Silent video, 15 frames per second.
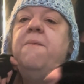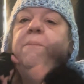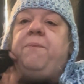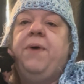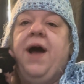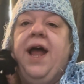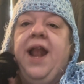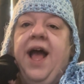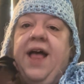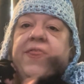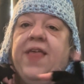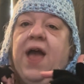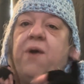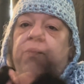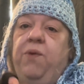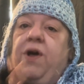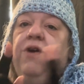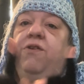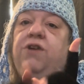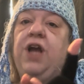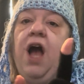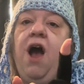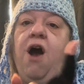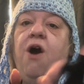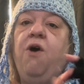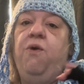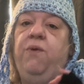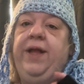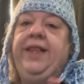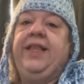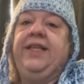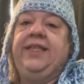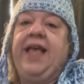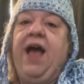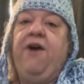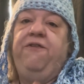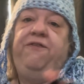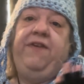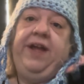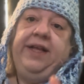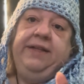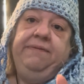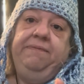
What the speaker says: but that will go with this outfit.